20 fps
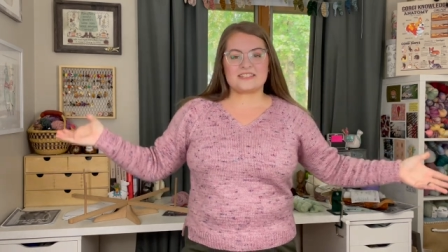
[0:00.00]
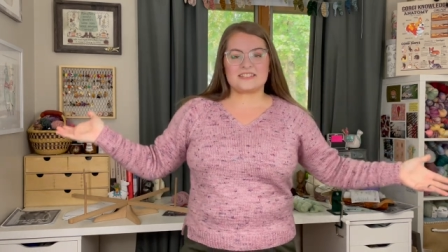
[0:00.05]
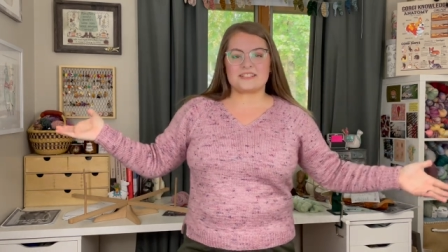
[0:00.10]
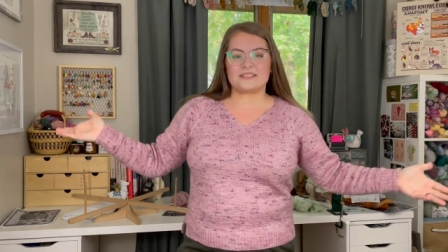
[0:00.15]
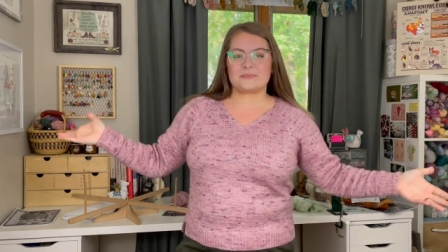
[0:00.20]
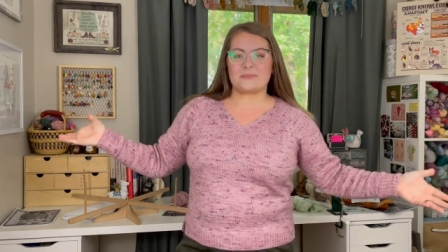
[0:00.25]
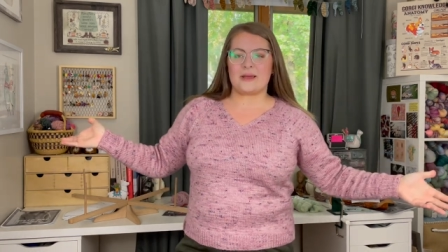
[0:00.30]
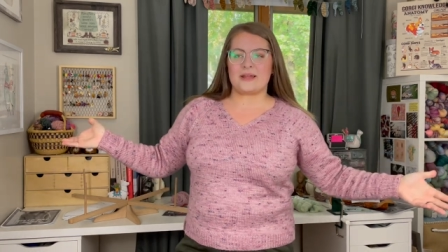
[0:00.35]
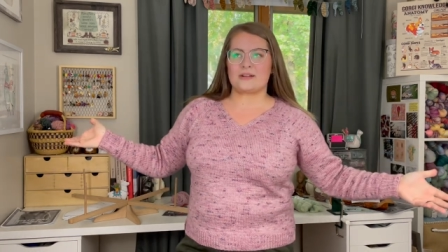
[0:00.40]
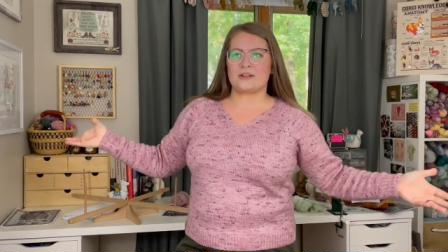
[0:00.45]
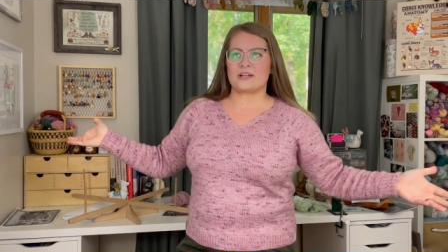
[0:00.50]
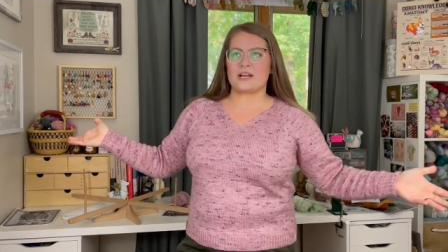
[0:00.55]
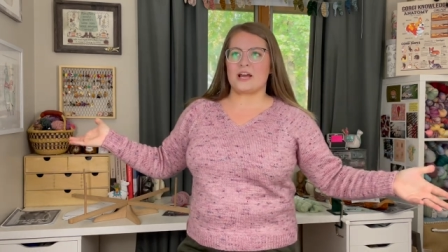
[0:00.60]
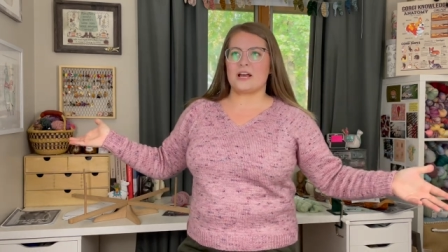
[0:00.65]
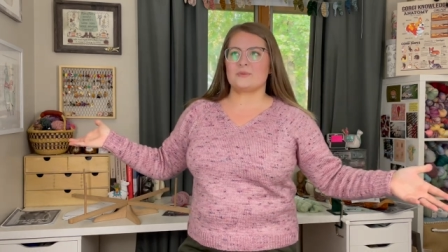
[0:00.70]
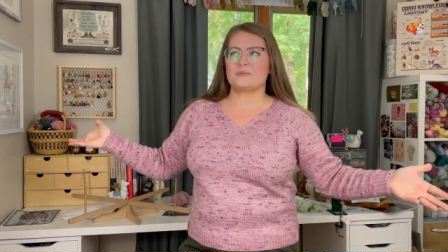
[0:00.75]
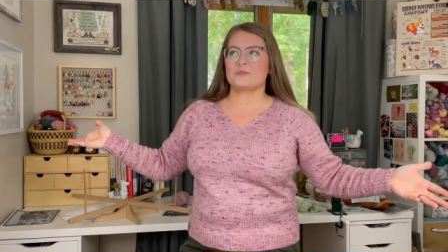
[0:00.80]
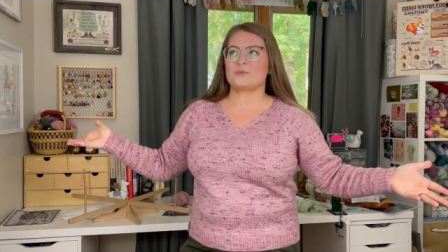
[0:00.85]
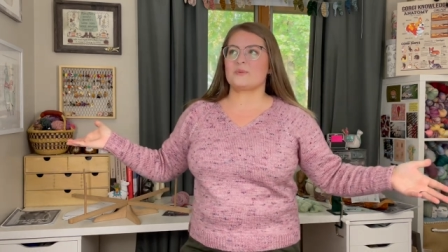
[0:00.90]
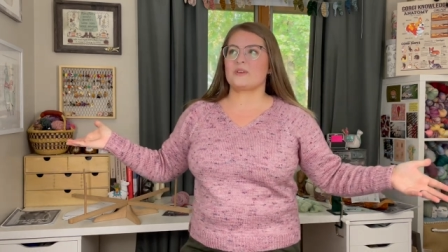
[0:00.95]
This pattern
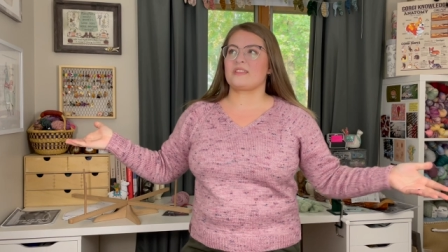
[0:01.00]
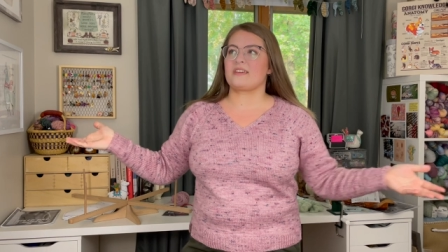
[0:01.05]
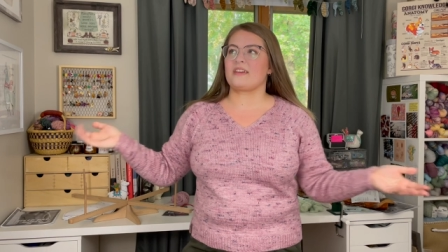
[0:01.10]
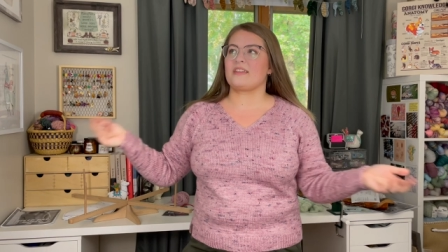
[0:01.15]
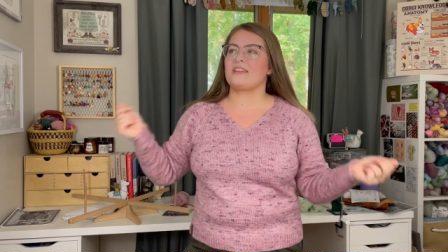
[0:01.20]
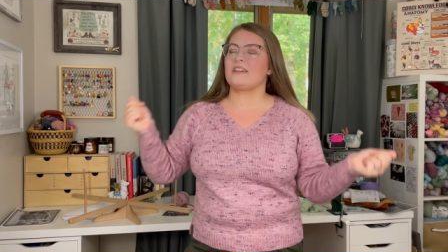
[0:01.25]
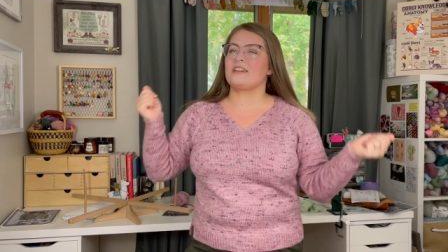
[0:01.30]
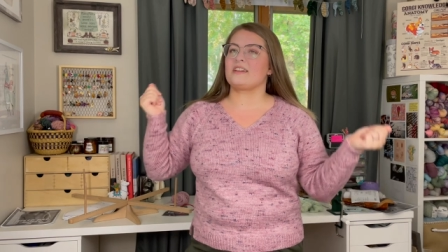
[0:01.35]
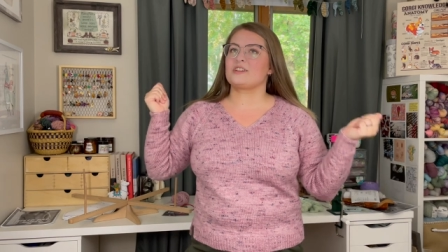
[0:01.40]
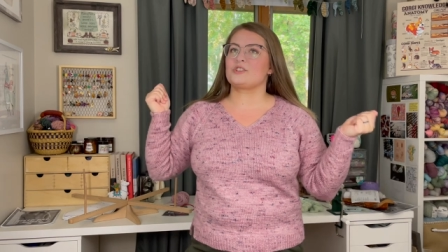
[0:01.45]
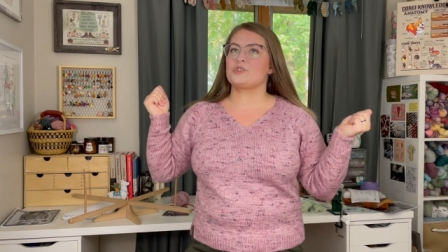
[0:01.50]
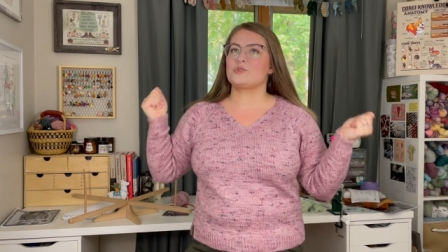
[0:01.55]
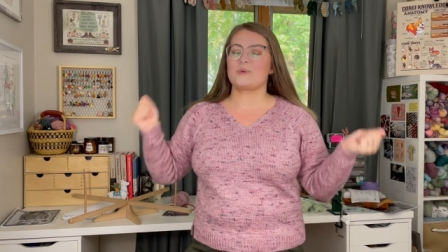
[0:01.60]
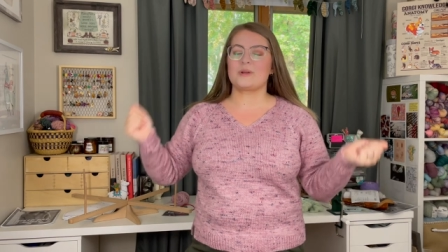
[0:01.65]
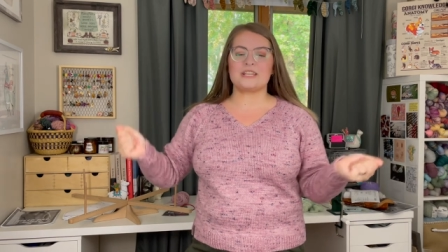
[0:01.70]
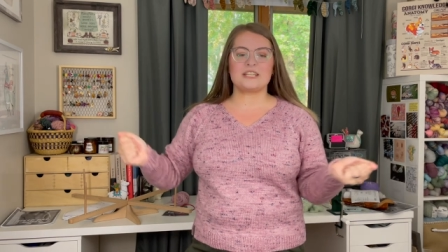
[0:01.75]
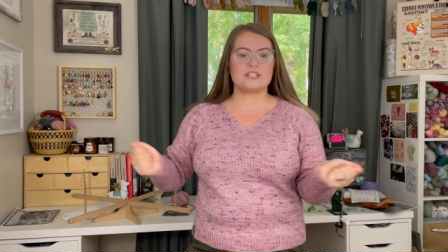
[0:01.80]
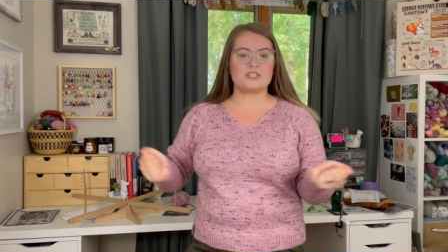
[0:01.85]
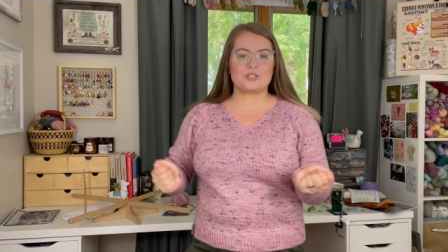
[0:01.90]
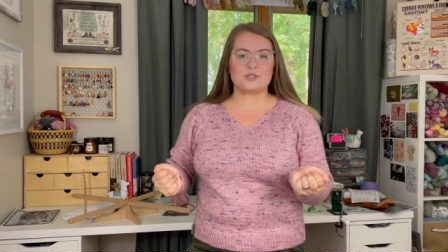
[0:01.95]
comes with, I think,
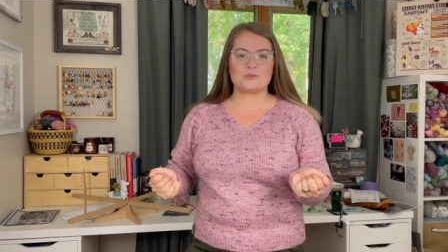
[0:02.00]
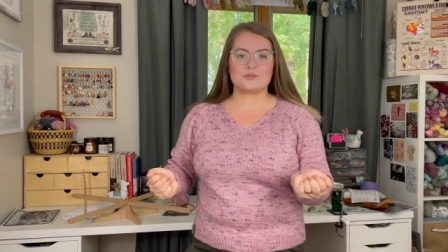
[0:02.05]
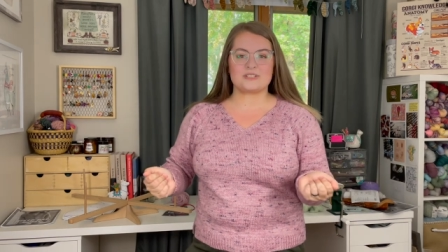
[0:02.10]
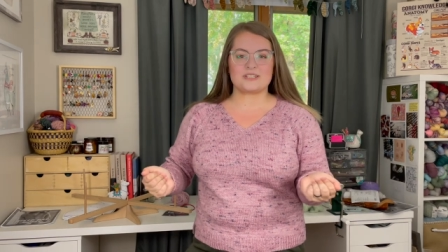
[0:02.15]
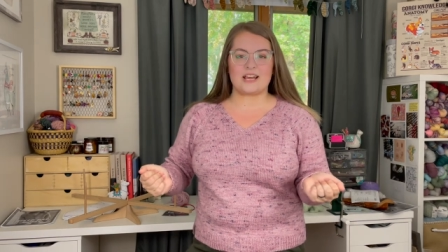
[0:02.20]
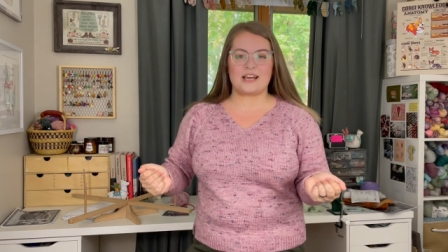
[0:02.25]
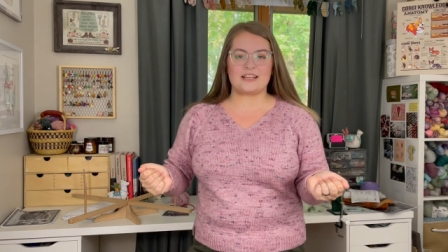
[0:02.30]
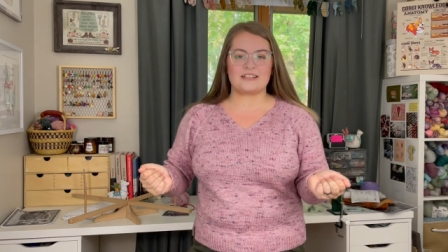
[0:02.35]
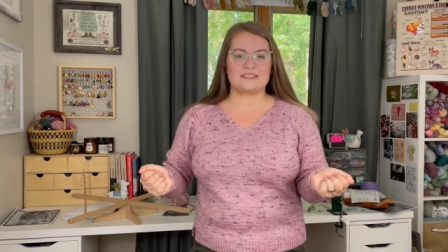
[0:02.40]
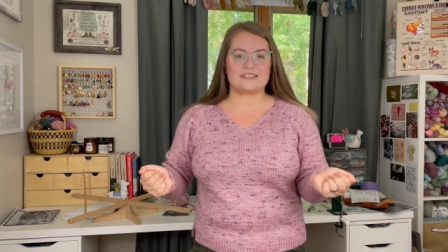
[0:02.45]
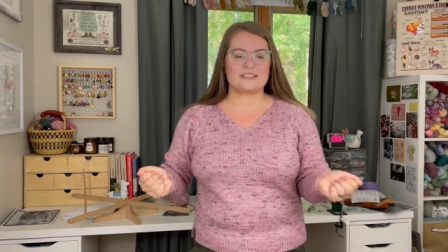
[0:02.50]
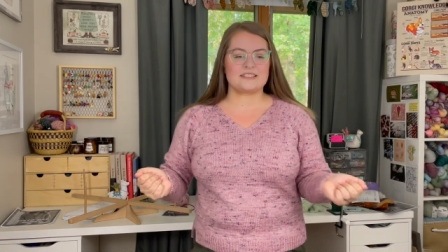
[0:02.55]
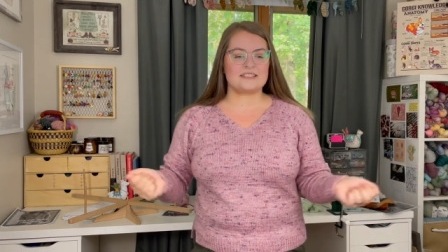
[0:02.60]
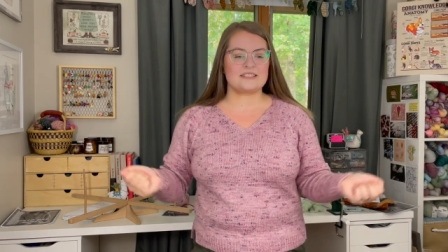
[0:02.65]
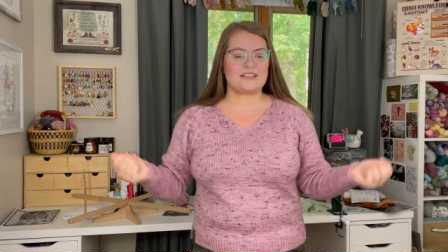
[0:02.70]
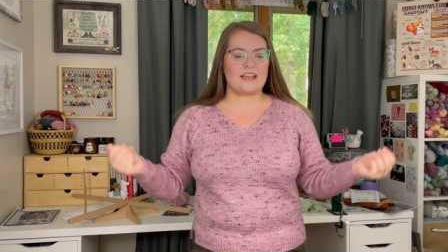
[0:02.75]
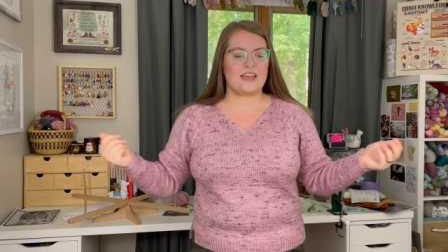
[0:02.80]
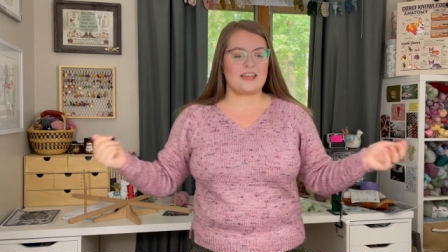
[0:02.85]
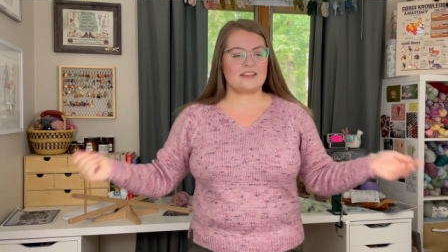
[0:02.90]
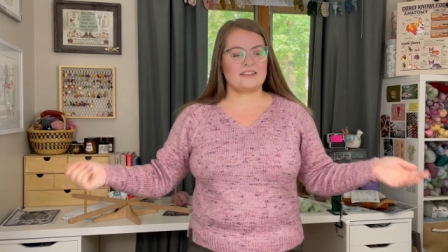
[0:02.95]
22
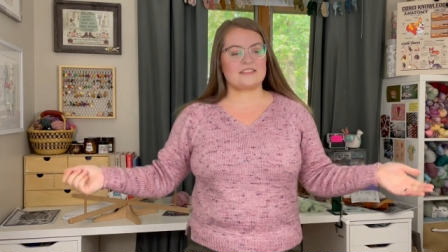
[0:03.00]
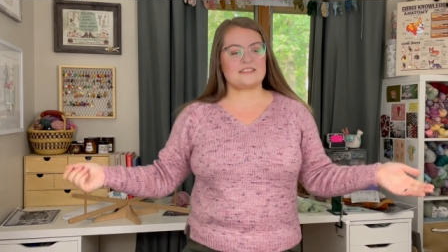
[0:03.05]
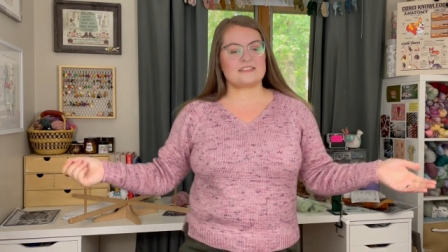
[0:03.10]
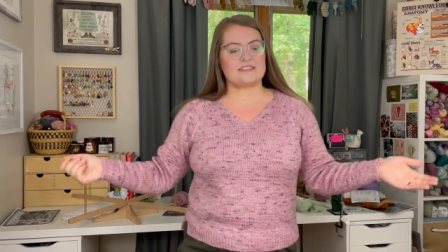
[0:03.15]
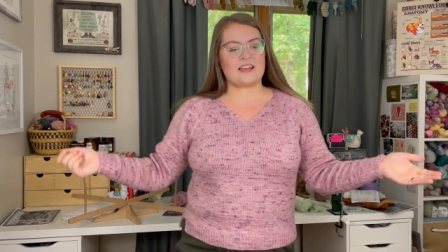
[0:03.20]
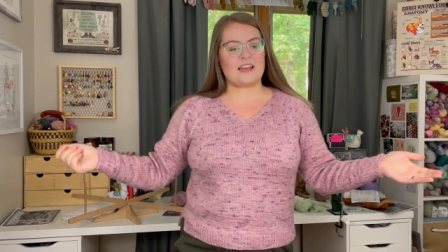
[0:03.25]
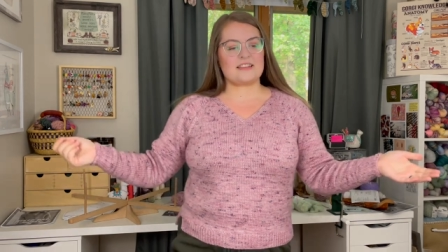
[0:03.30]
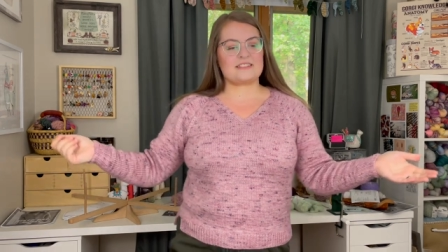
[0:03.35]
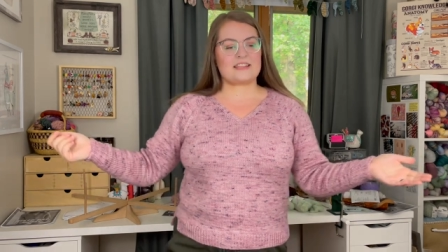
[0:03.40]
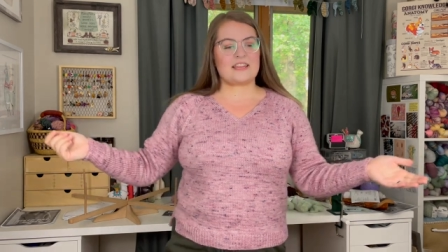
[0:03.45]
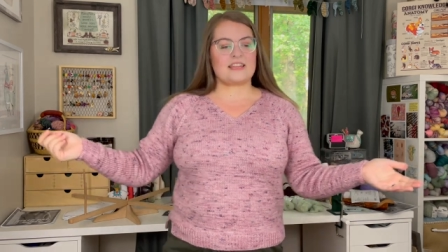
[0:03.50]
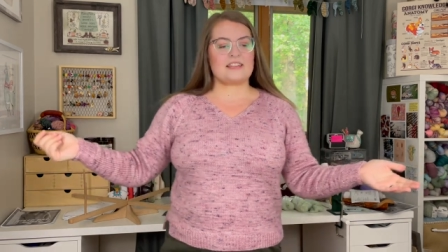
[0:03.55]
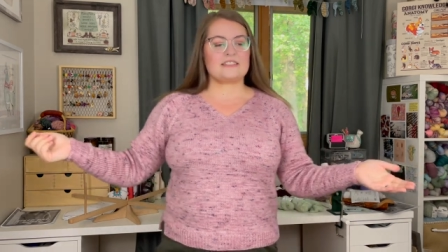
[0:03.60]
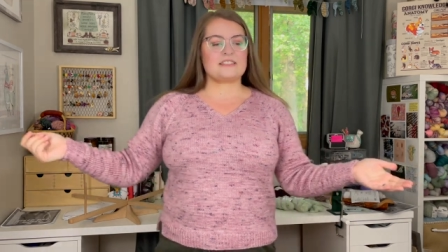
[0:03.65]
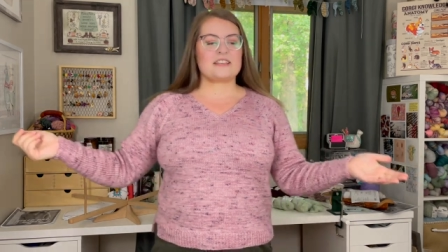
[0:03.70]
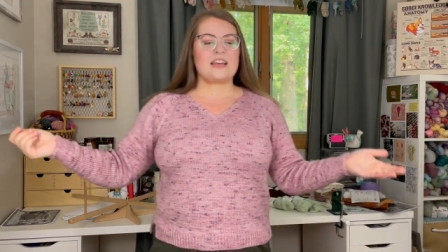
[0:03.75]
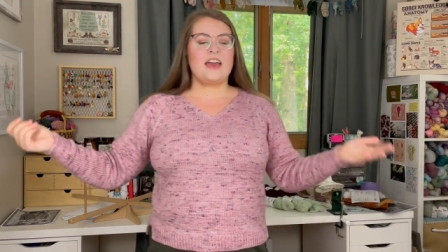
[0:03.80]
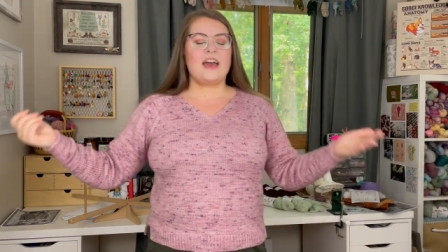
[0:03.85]
sizes. I knit the size 8.